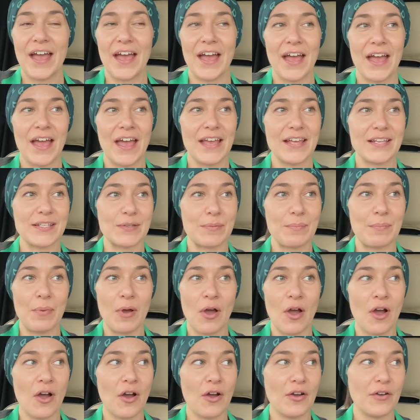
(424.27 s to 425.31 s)
It's a
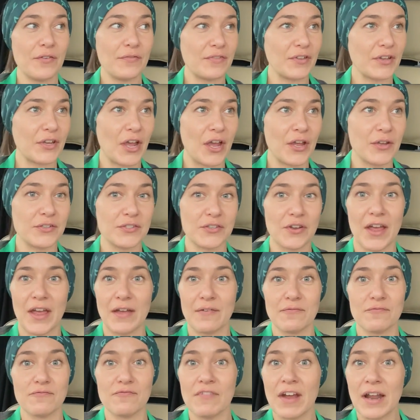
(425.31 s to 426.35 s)
part of the coast I
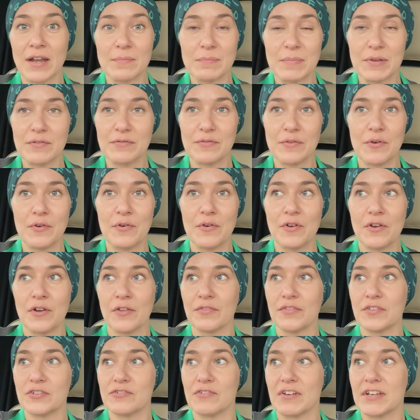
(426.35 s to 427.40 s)
haven't ran before, along
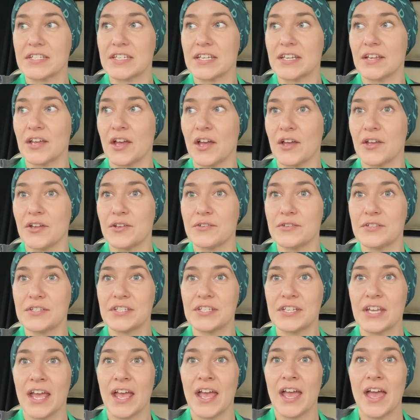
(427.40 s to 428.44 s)
the Jurassic
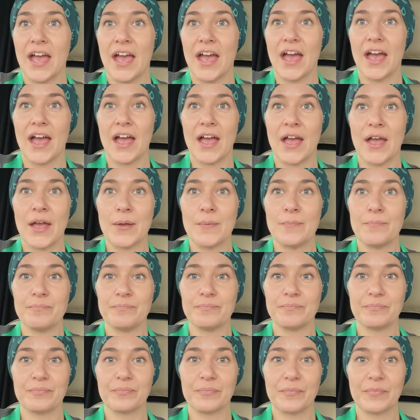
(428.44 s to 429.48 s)
coast.
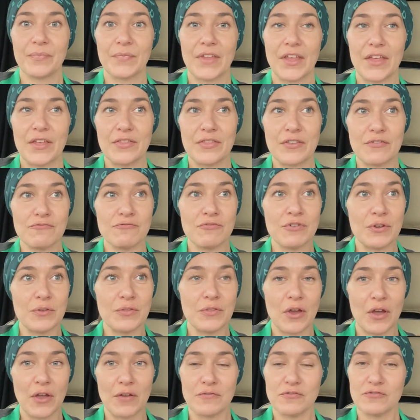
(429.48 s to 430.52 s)
The route
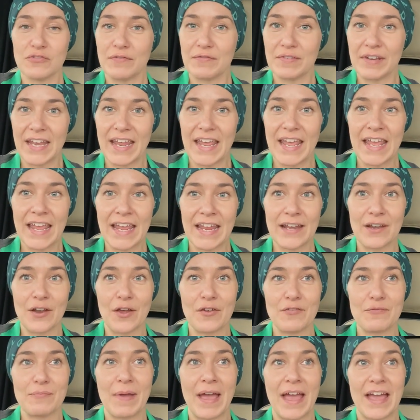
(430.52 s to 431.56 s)
that I've driven in,
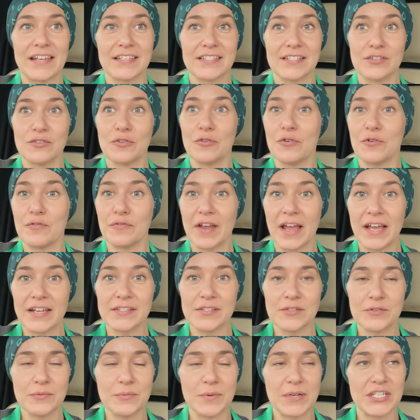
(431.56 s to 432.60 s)
I've passed Corfe
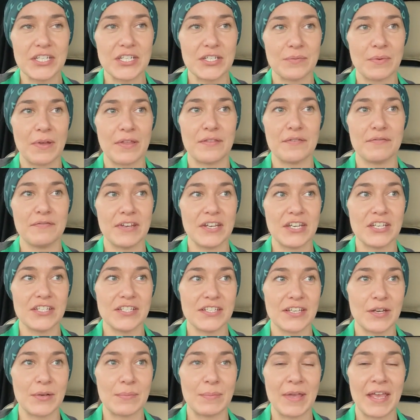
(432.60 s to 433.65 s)
Castle, which is where the finish is
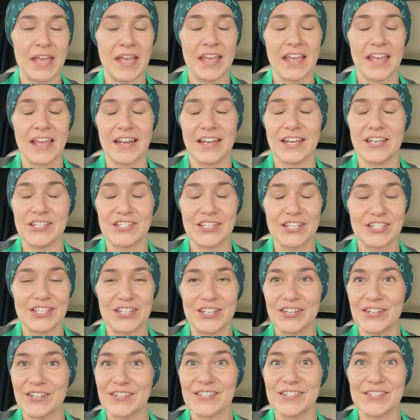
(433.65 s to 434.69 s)
going to be, and it just
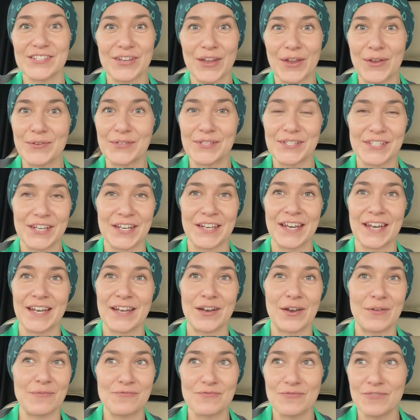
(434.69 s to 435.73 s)
looks so stunning.
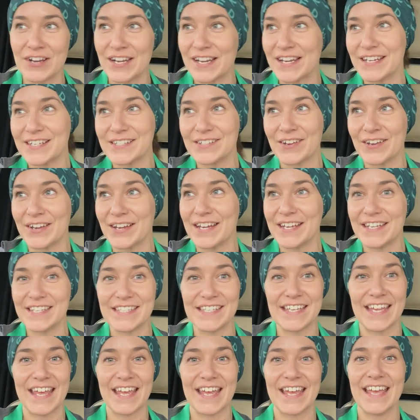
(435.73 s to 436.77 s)
I'm really excited
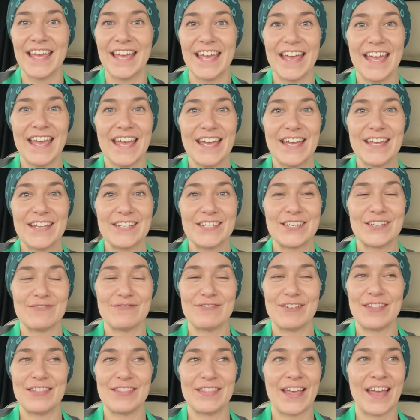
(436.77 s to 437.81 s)
to
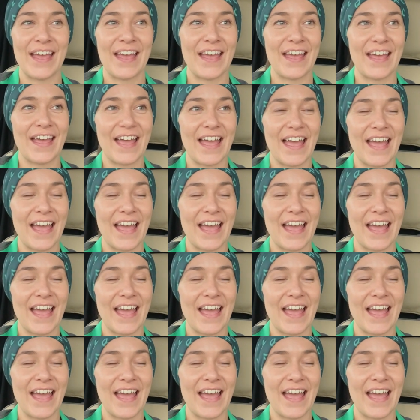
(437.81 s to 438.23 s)
run there.